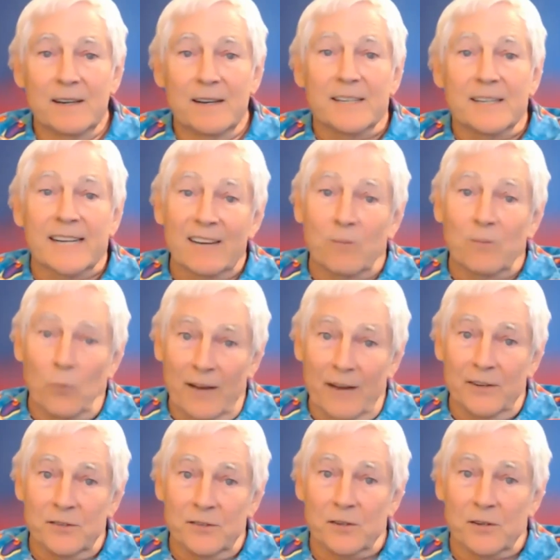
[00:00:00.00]
To give
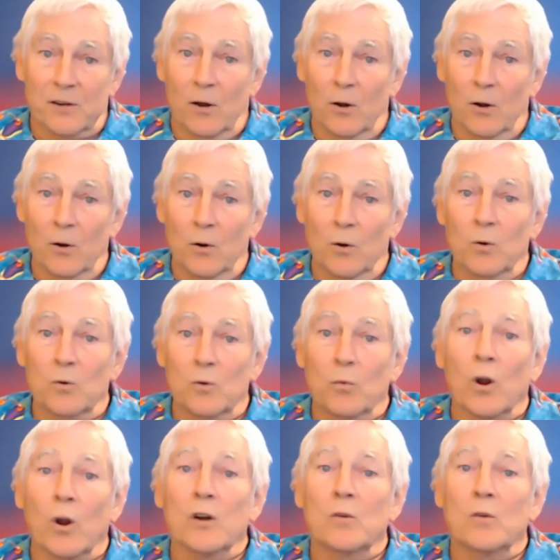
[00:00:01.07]
weavings their hold,
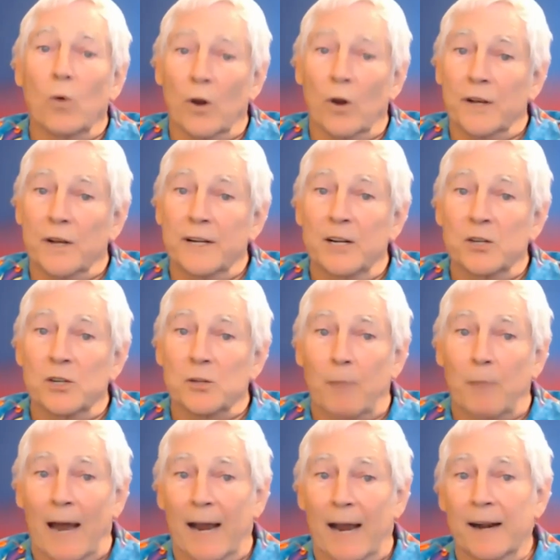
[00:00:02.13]
word working
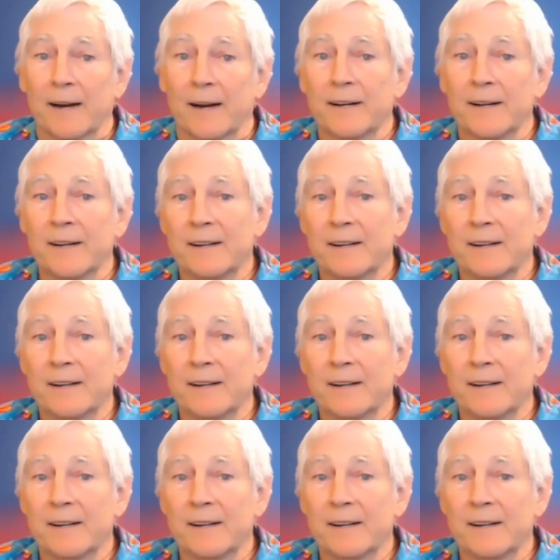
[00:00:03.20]
inspired.